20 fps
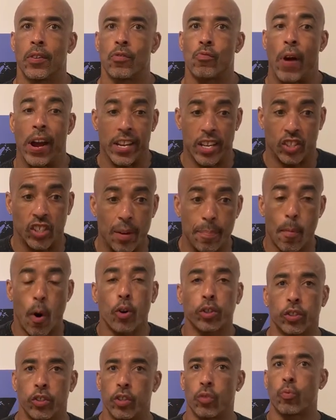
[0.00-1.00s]
Right, you see,
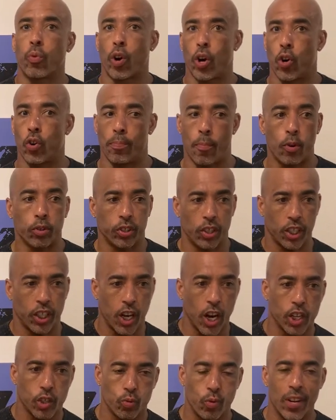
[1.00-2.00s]
most of the world, most of the
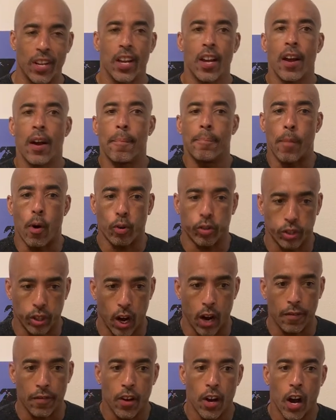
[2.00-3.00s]
country, most
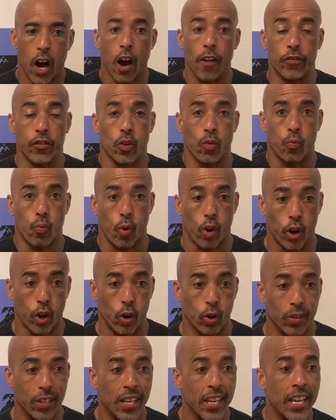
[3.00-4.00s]
of the
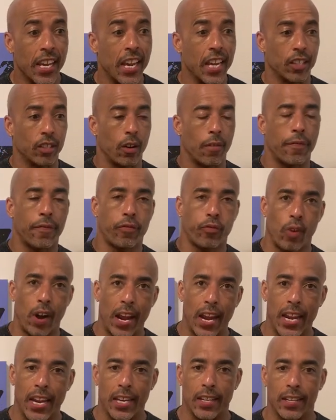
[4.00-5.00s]
world is
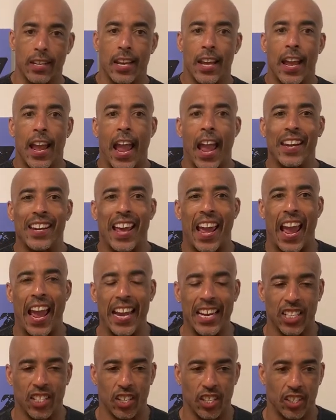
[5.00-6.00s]
afraid and
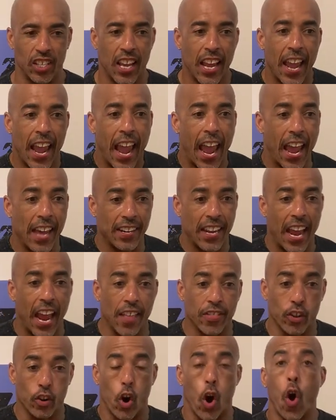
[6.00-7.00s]
anxious, and
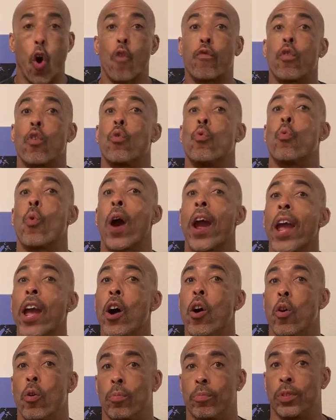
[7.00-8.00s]
they're
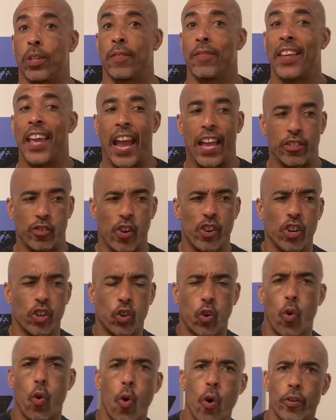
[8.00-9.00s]
overwhelmed, and they're in a
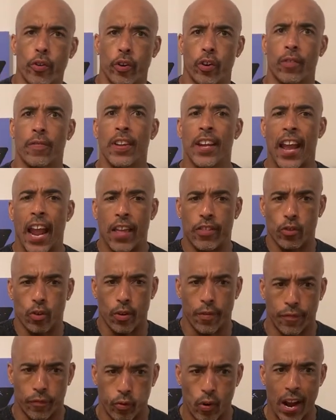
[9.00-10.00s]
corner, and they're
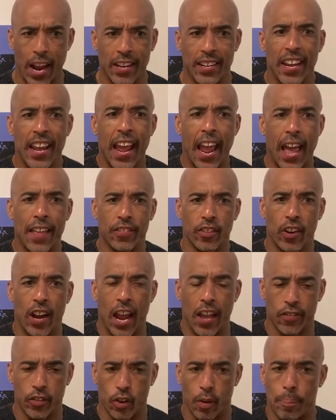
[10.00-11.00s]
afraid, and
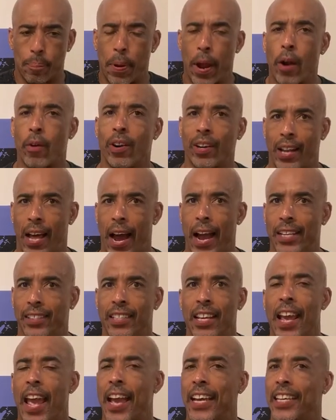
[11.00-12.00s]
they're paralyzed
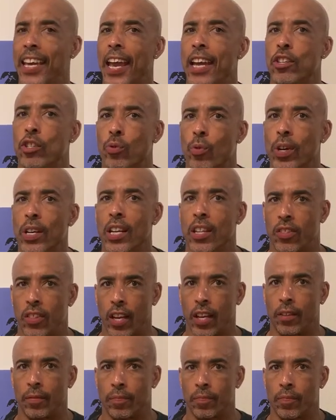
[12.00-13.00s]
and can't do
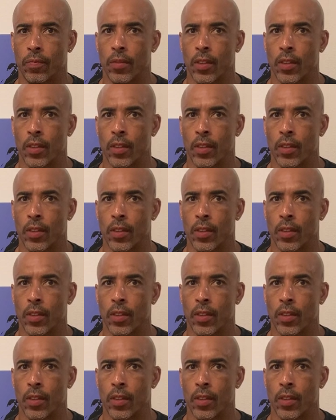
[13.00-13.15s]
anything.